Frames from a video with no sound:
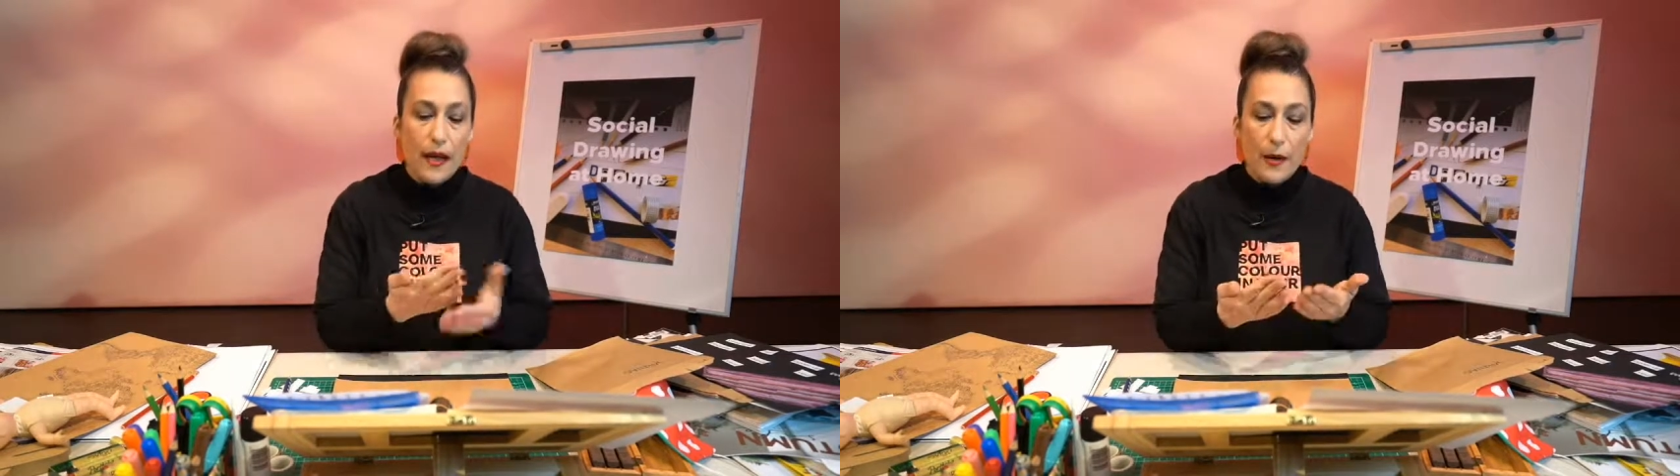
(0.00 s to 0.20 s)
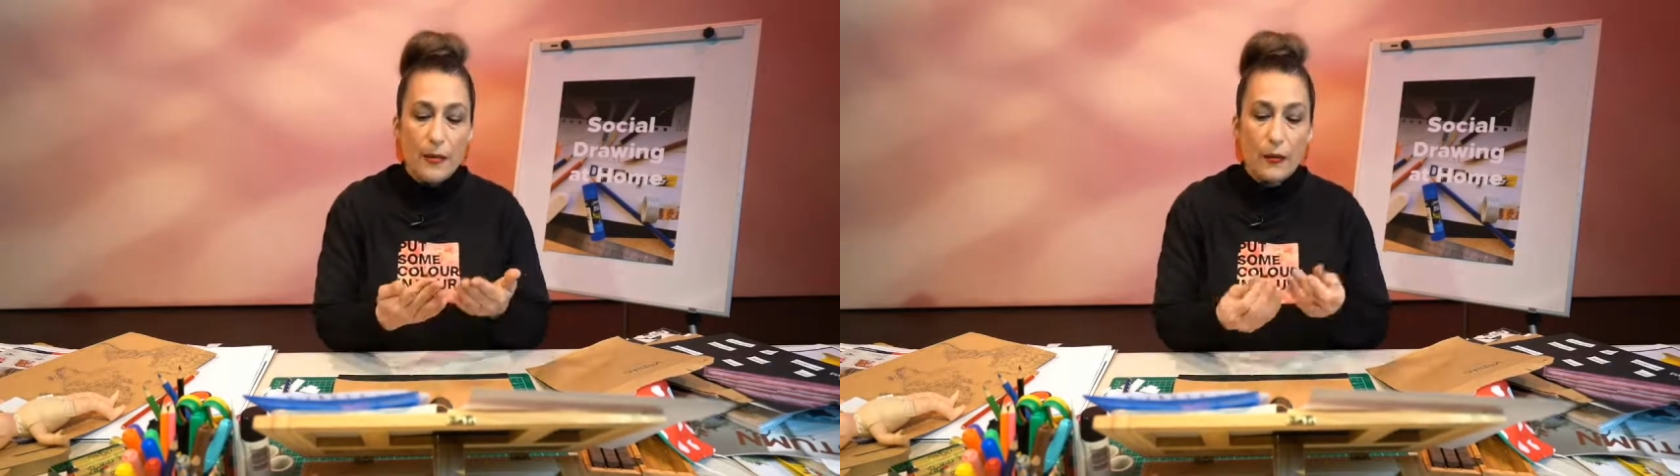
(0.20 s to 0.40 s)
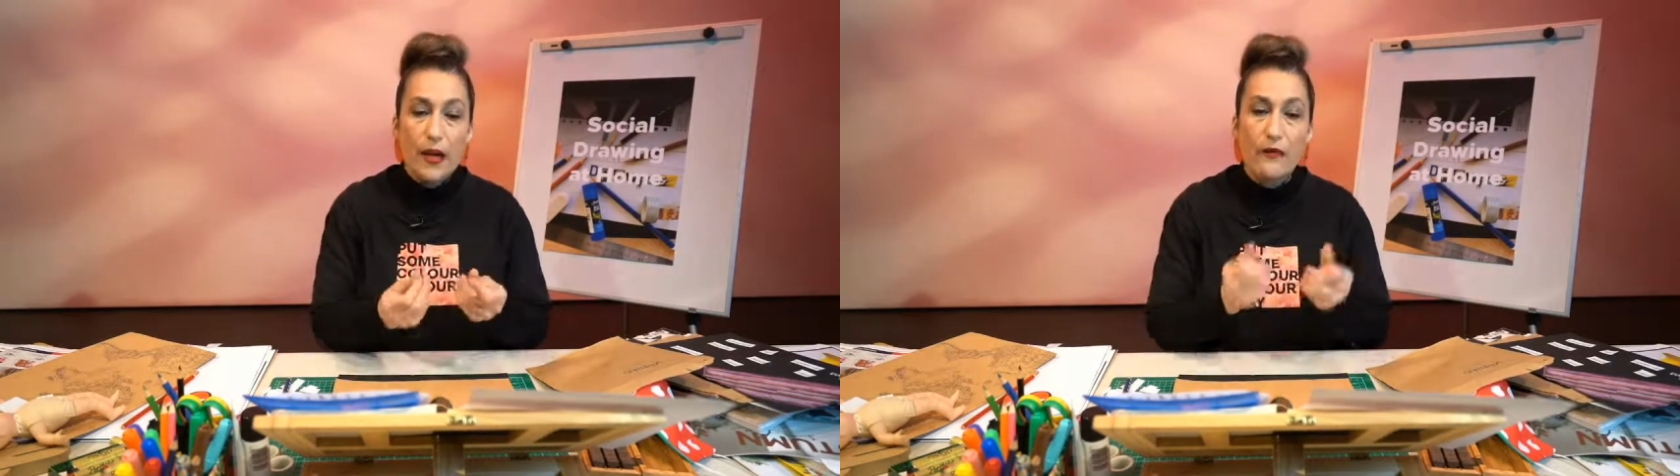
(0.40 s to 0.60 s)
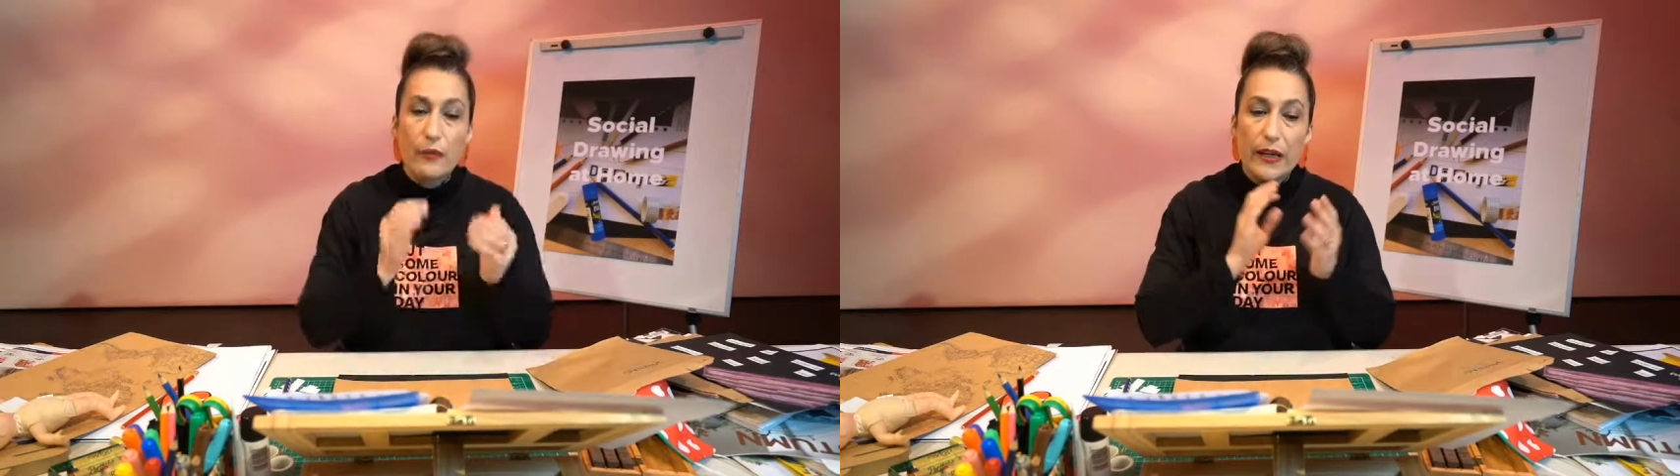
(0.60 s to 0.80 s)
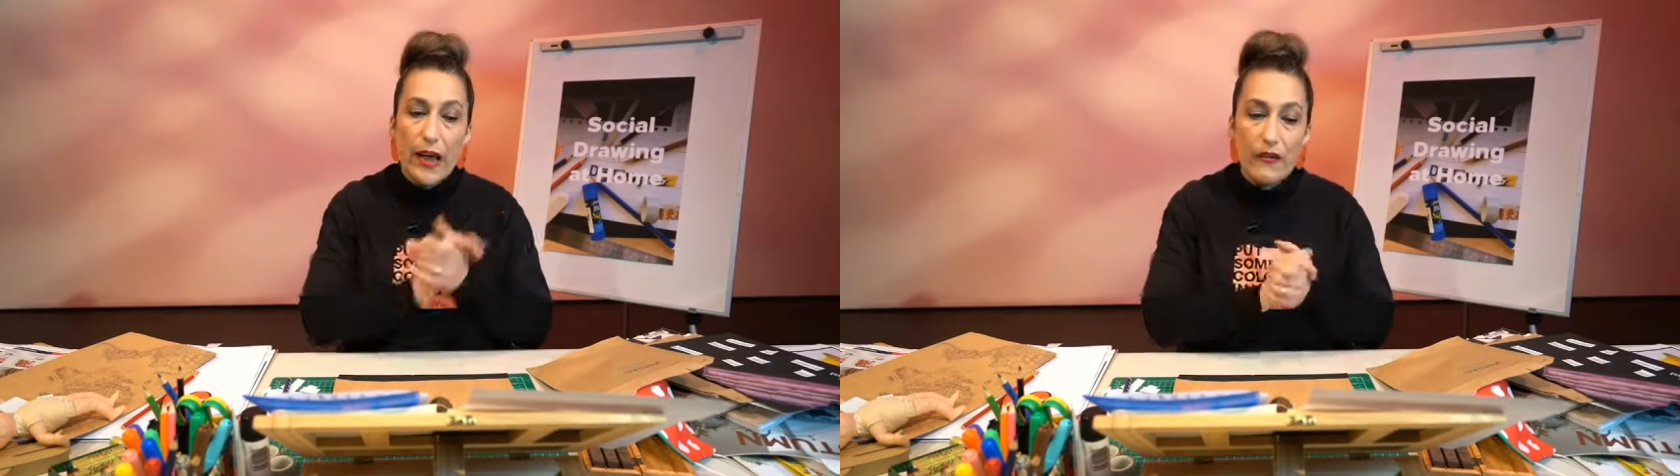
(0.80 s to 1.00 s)
but we
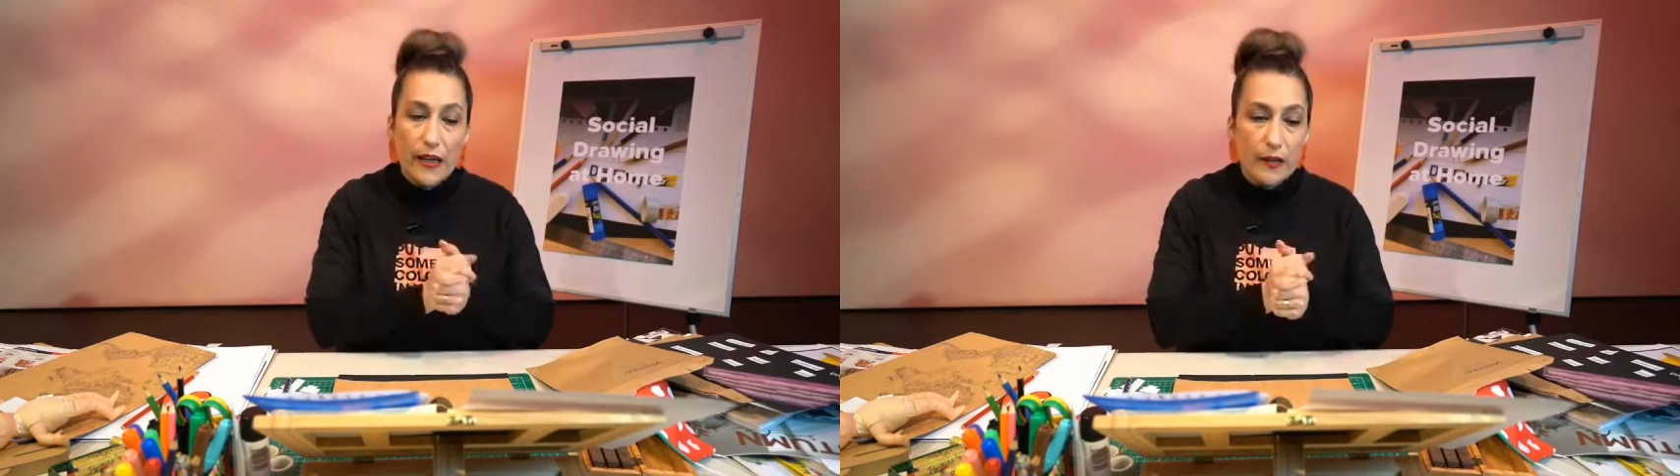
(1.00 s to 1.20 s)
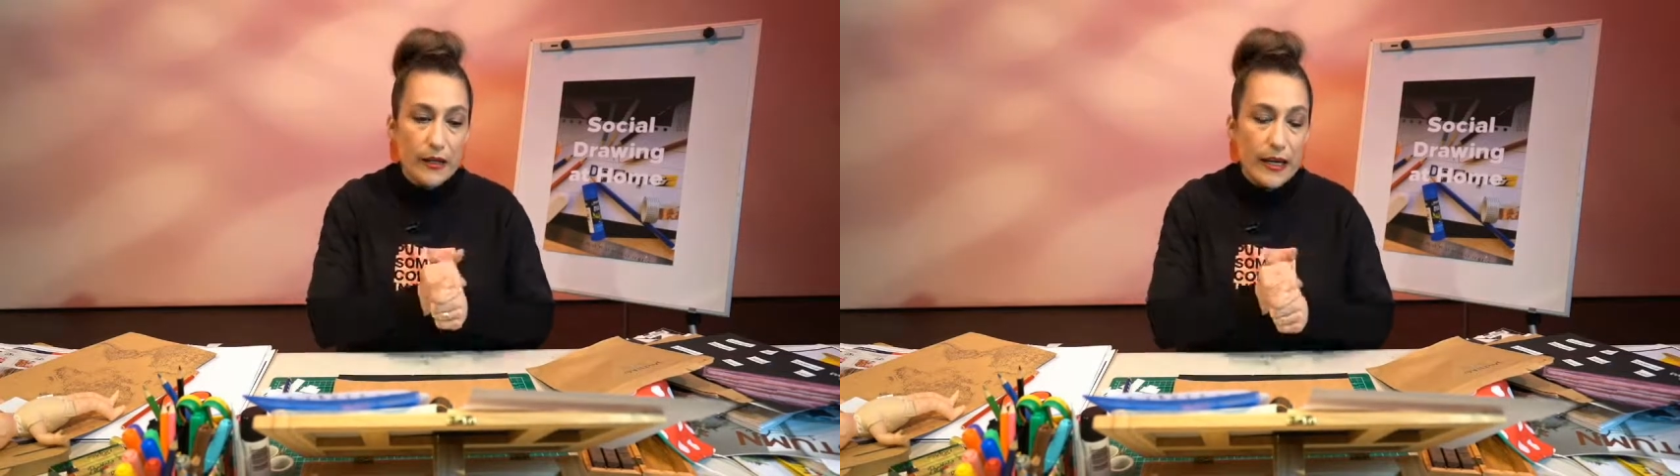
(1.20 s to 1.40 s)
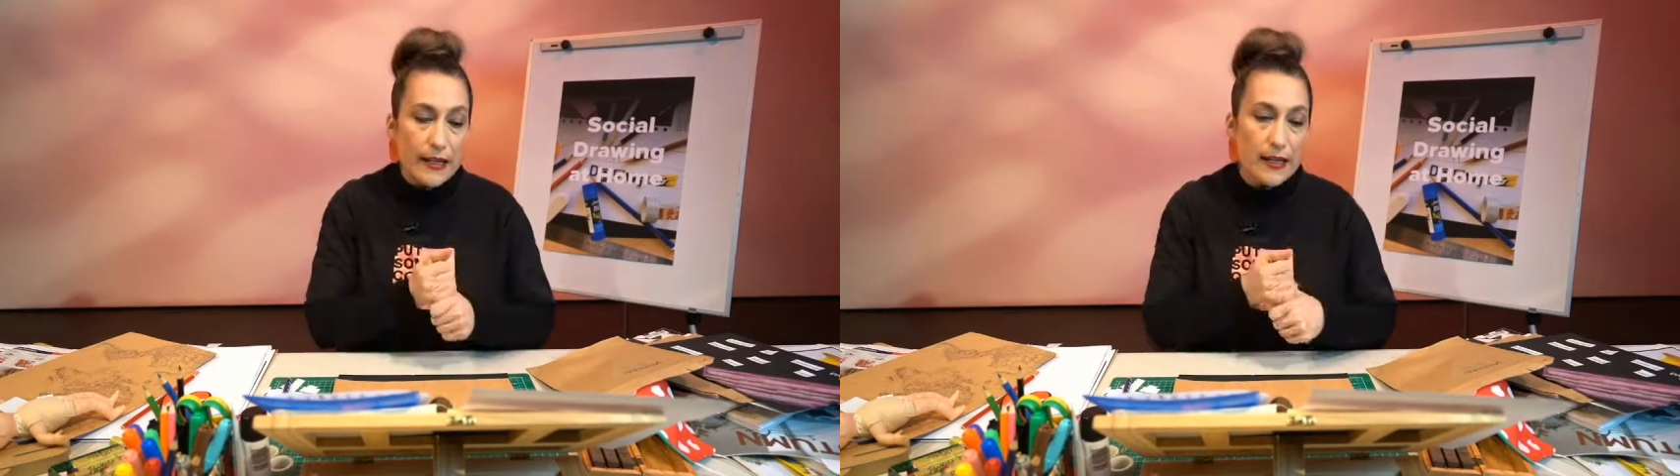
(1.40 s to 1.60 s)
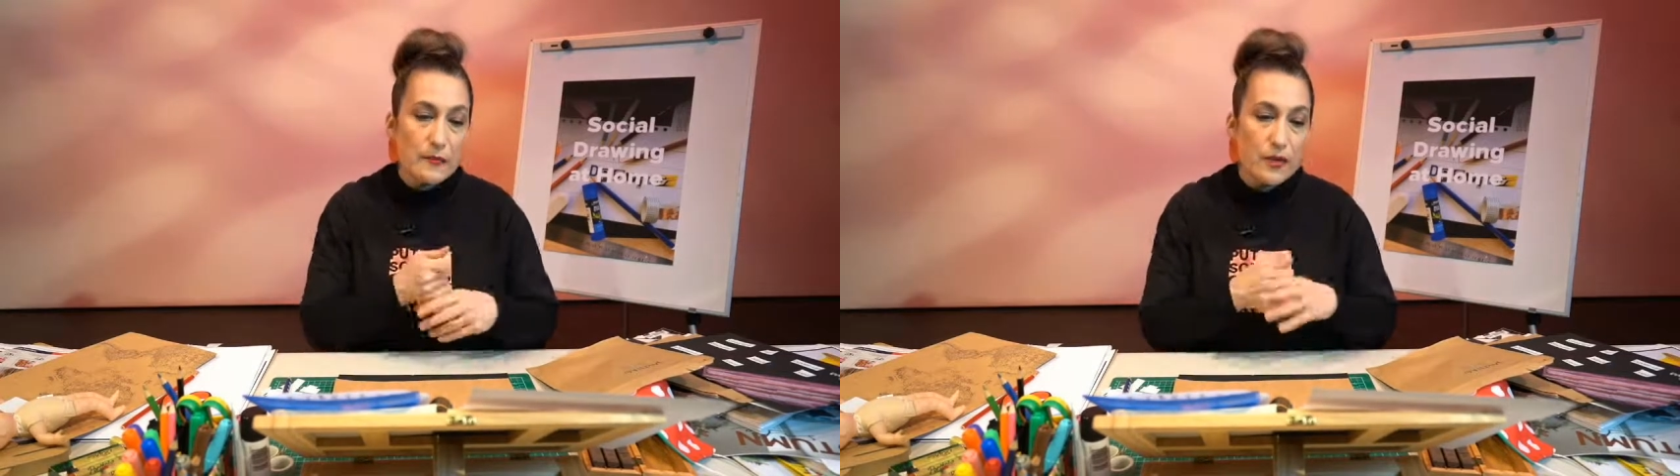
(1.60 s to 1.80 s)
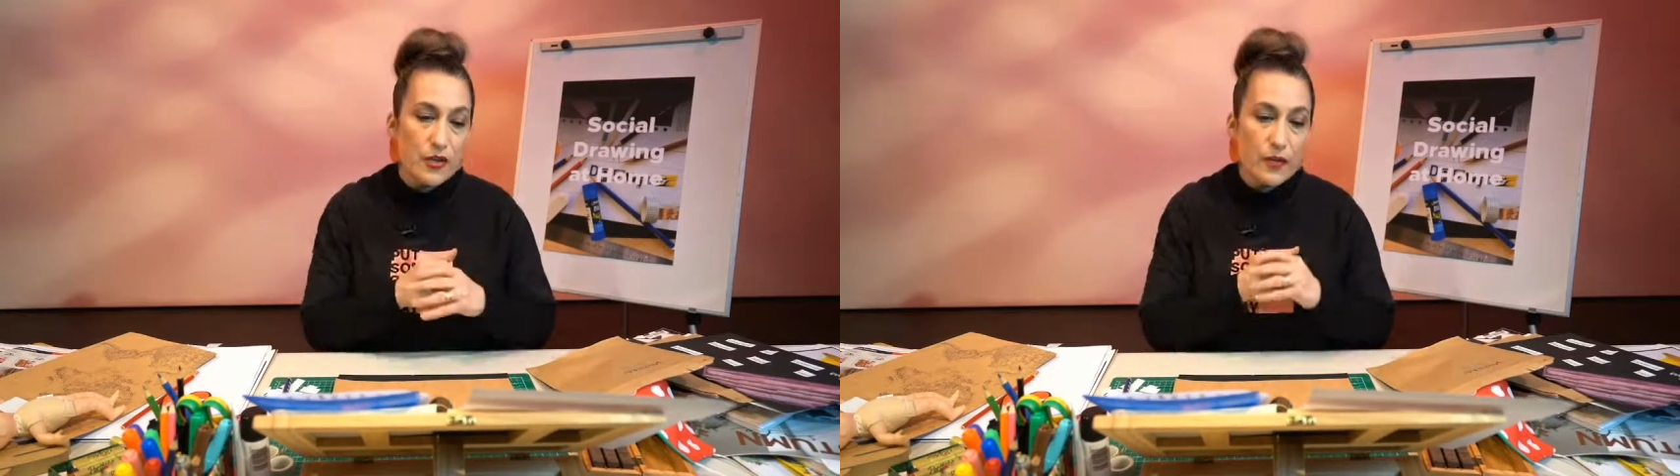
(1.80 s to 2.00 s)
had an
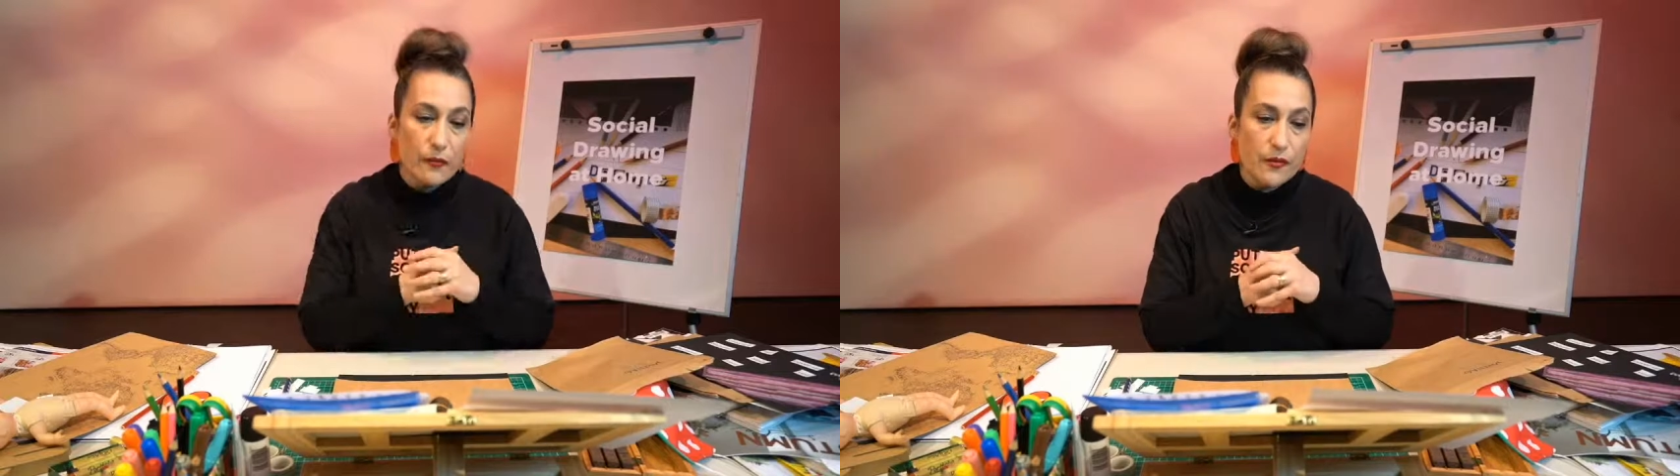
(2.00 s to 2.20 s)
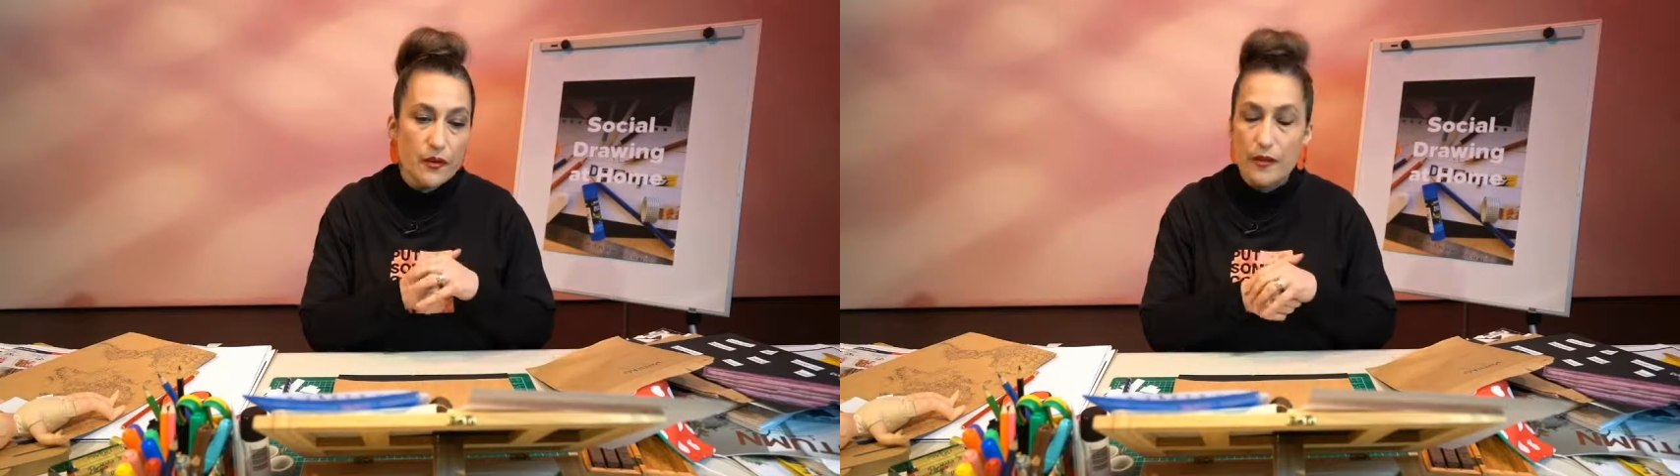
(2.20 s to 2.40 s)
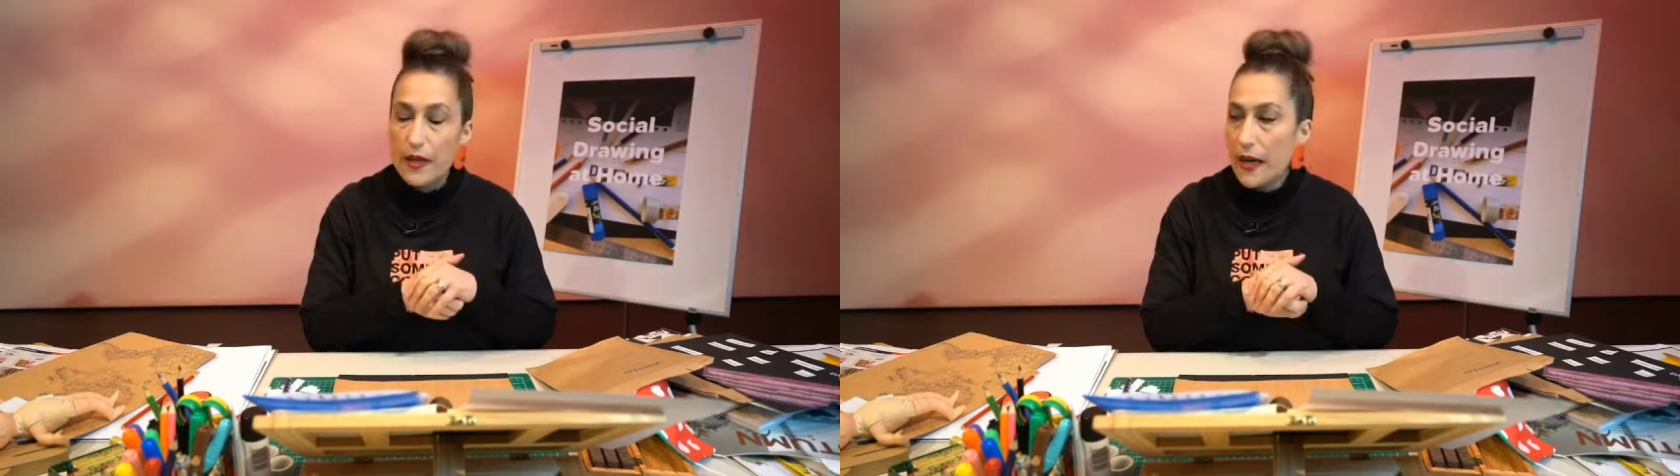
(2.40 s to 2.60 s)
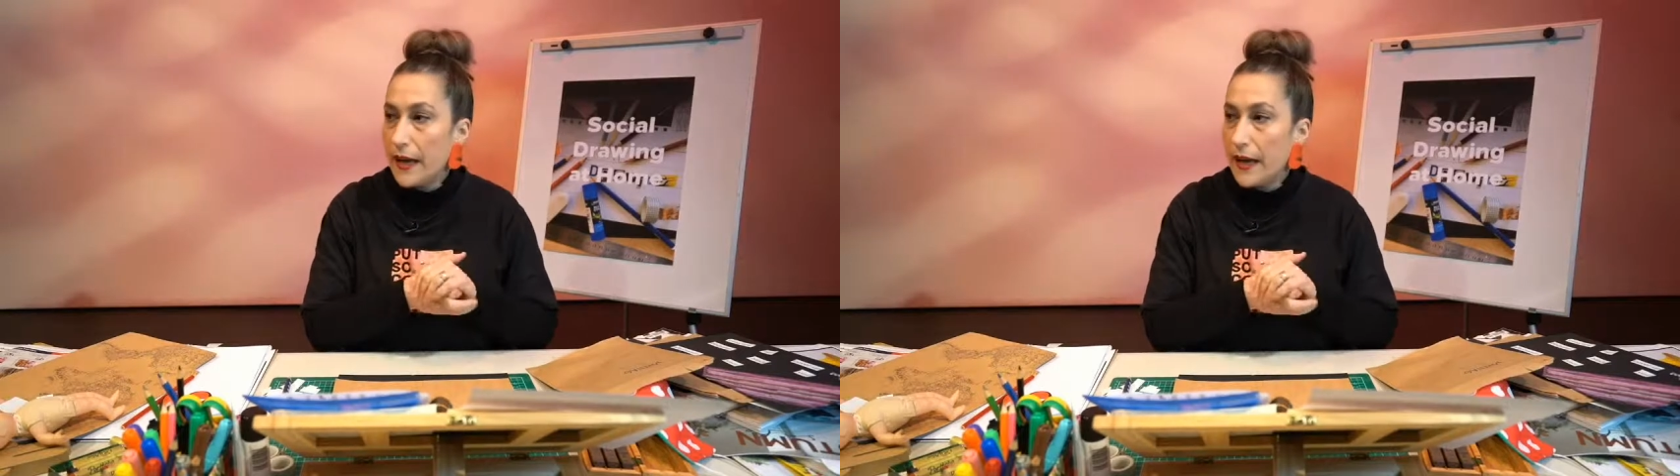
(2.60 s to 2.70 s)
exhibition that was on